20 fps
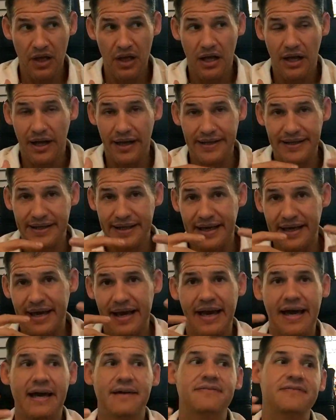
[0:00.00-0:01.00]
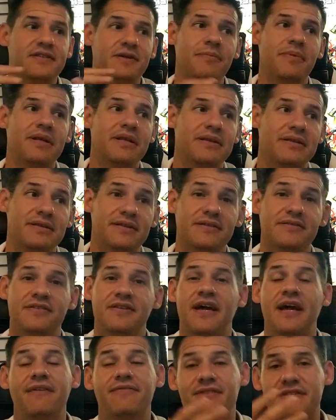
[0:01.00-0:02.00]
I can't have somebody that doesn't
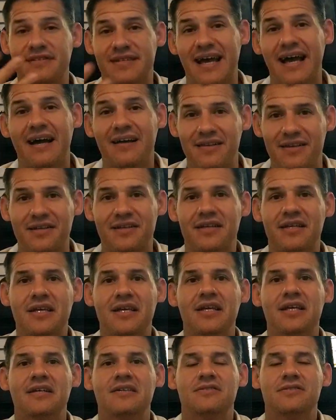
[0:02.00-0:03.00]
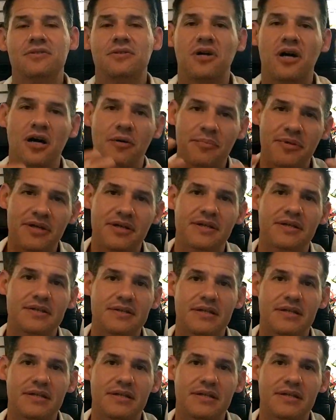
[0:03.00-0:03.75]
have the talent to come in